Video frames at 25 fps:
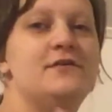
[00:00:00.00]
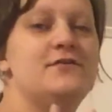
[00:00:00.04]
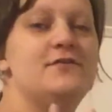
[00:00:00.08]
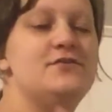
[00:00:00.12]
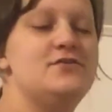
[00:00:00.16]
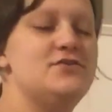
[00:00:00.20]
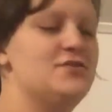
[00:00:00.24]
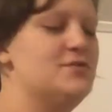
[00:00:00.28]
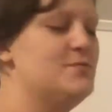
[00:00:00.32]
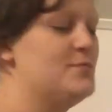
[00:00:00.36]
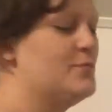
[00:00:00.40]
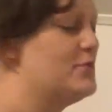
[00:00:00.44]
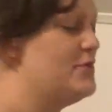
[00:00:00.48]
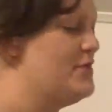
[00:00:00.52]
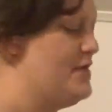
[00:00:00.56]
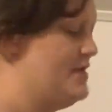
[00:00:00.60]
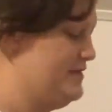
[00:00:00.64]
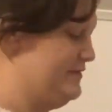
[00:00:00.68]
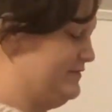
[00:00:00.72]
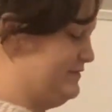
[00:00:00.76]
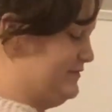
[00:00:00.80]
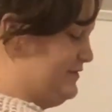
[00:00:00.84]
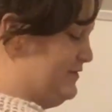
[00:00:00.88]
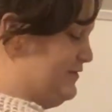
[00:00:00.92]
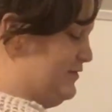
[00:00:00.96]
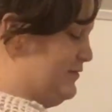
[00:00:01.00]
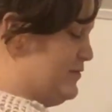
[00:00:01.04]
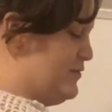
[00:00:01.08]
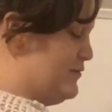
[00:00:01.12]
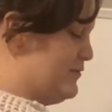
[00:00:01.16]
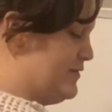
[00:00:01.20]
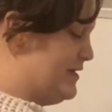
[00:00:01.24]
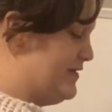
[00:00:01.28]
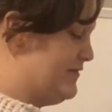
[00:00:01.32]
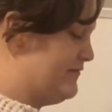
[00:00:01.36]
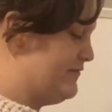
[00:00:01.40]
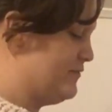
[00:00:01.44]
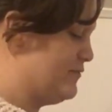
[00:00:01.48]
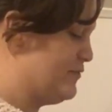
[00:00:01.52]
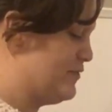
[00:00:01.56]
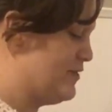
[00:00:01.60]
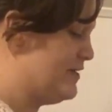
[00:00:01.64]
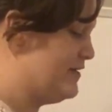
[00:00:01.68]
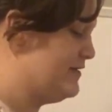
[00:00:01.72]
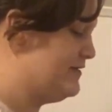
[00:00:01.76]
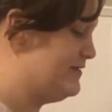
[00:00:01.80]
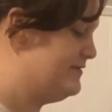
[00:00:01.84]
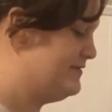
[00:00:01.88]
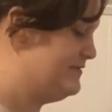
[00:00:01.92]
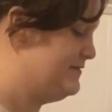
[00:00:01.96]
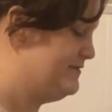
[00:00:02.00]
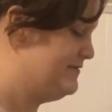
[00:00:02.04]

2 more days and it'll be ready for bread.